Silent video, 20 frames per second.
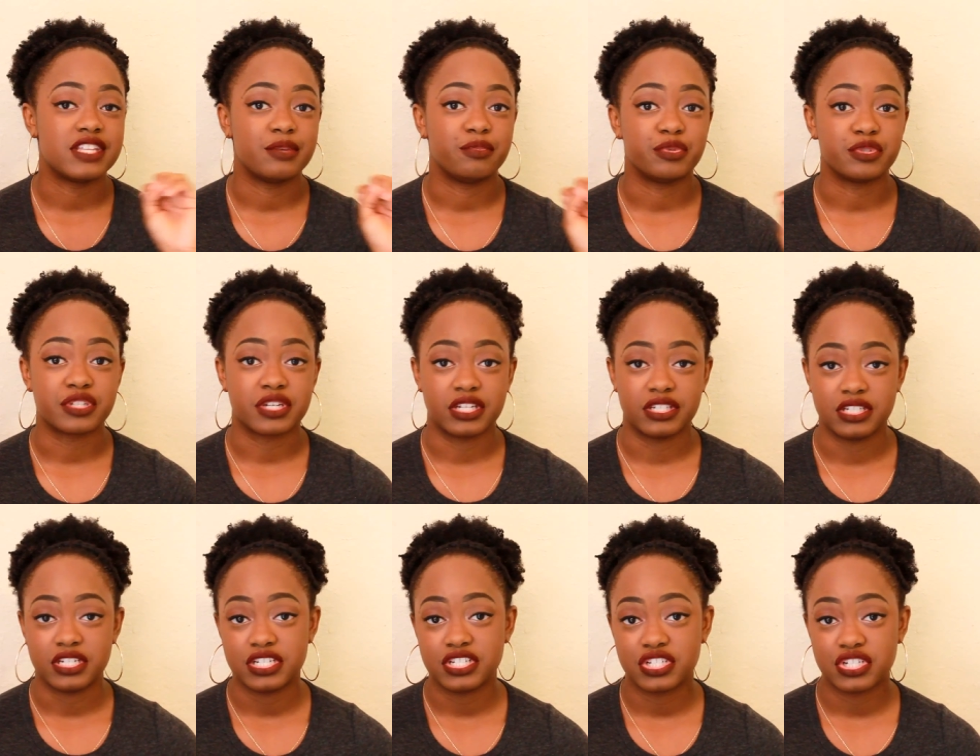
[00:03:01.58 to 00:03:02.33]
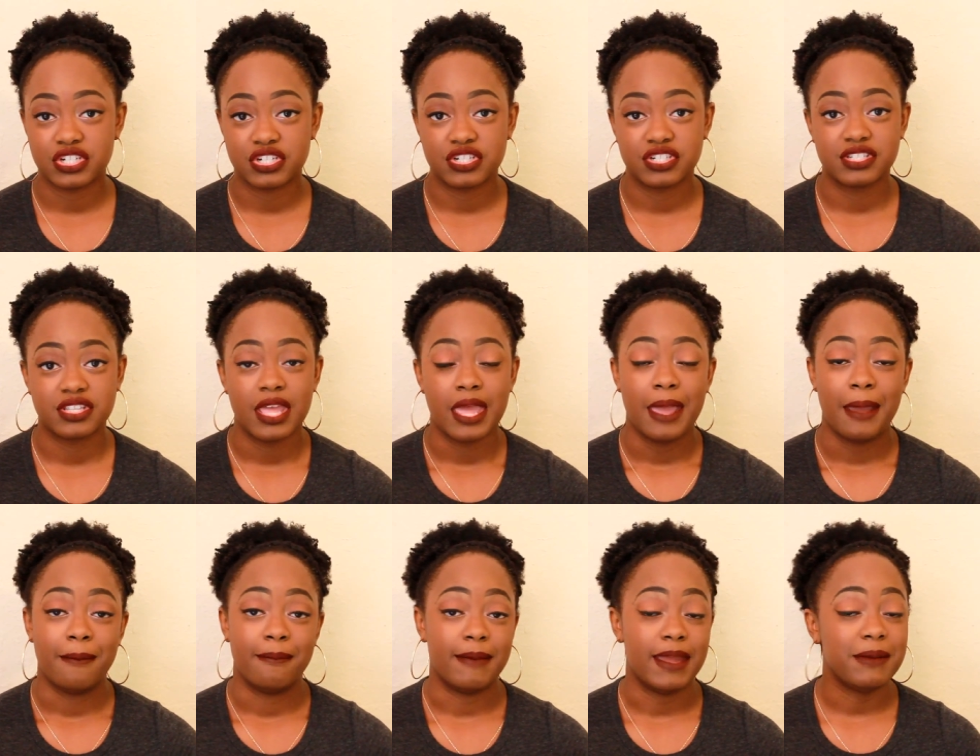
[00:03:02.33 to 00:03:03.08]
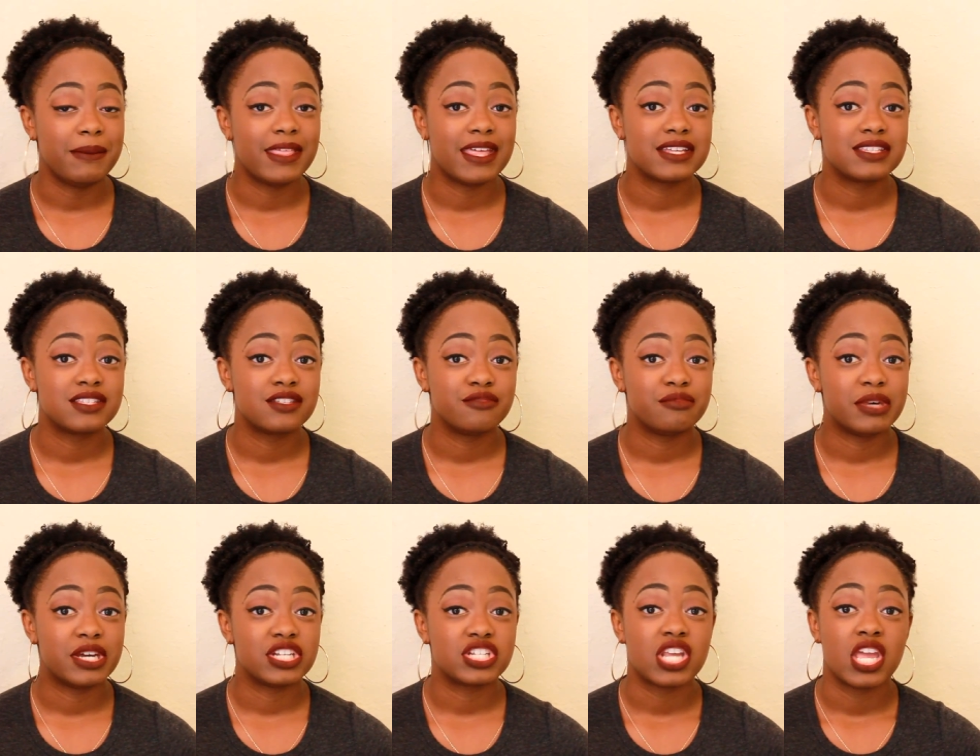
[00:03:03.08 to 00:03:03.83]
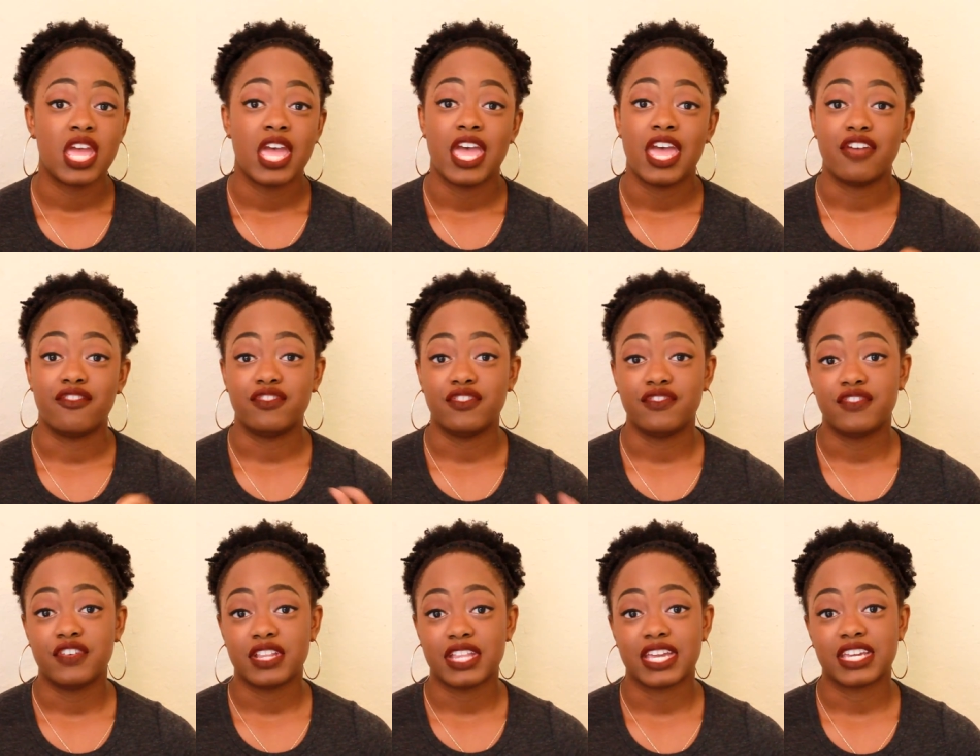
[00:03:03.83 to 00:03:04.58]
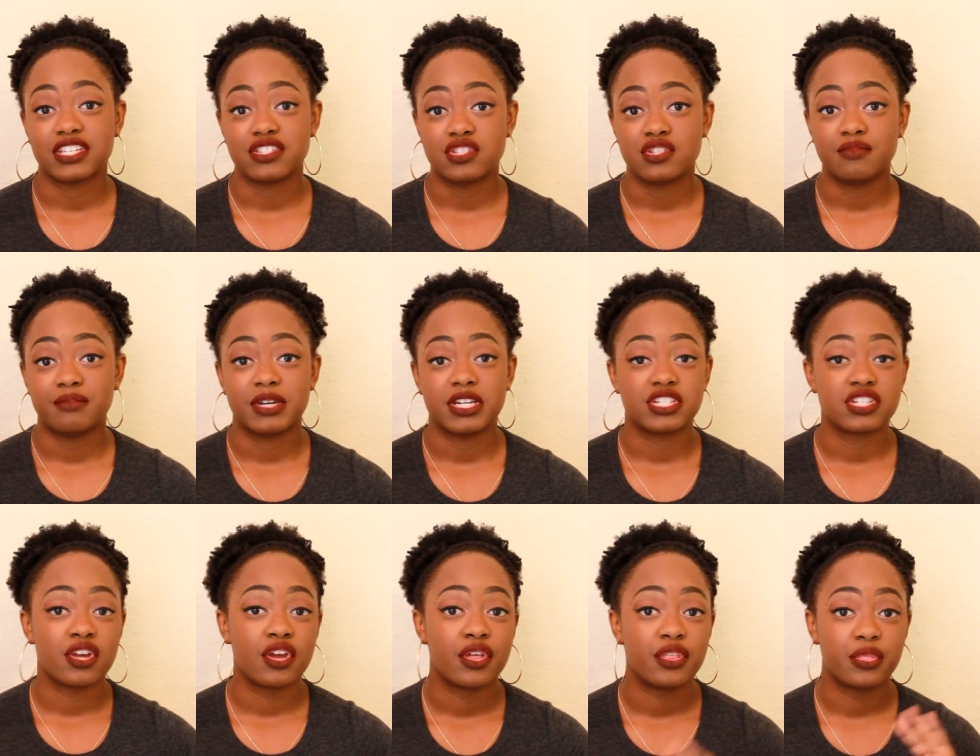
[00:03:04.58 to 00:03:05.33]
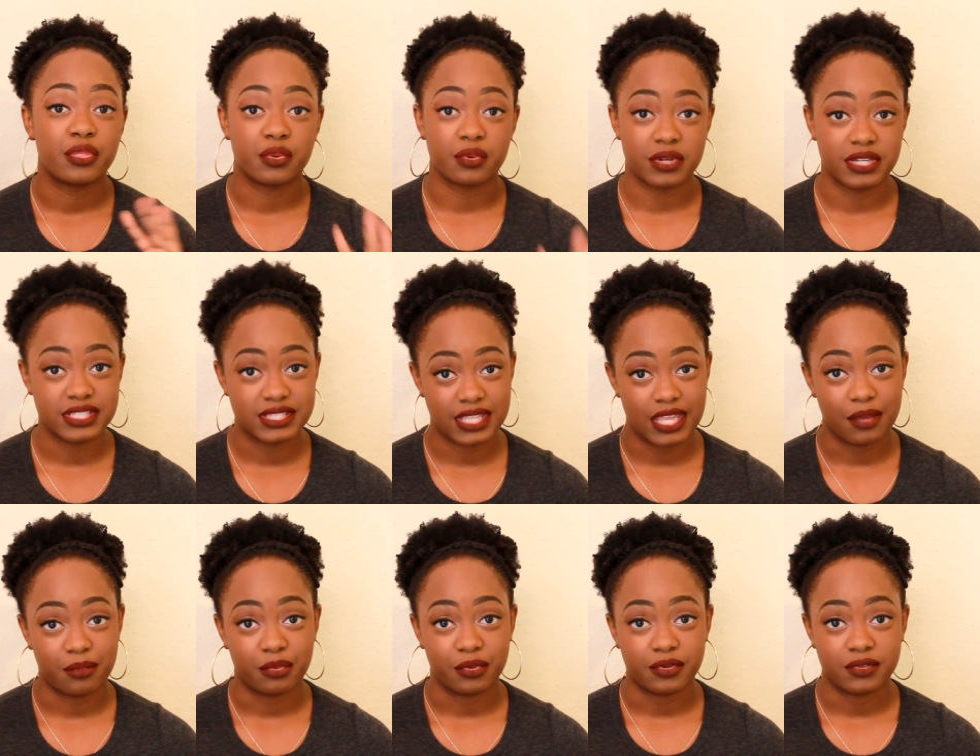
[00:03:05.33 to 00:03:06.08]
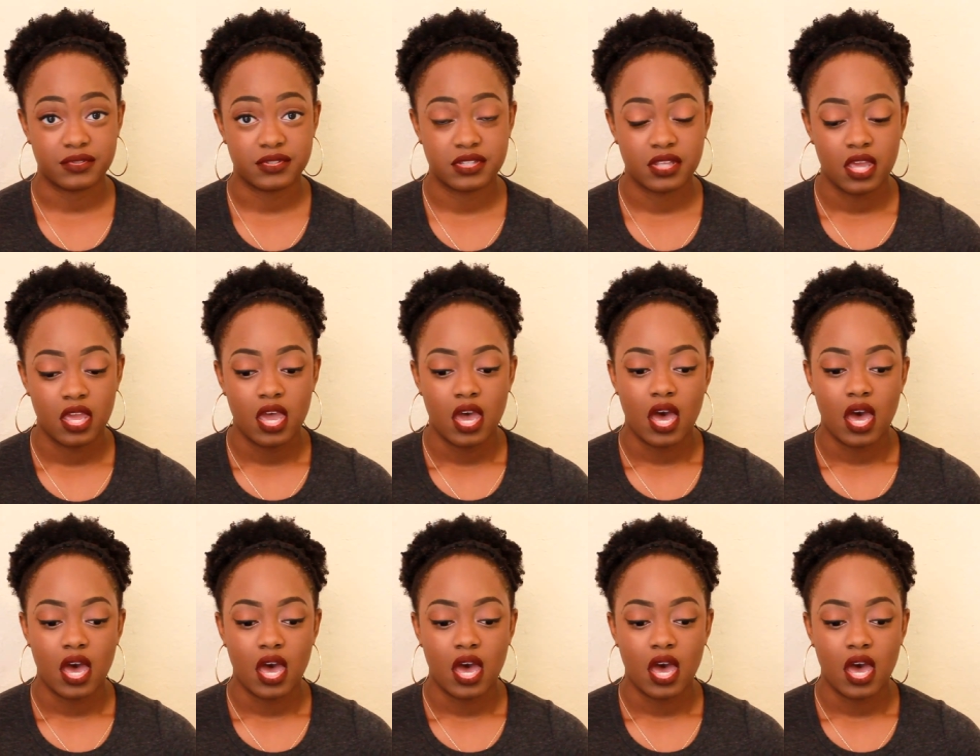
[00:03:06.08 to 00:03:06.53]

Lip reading: staples conditioners. Maybe that's too much. If you feel like it's too much, 3 staples.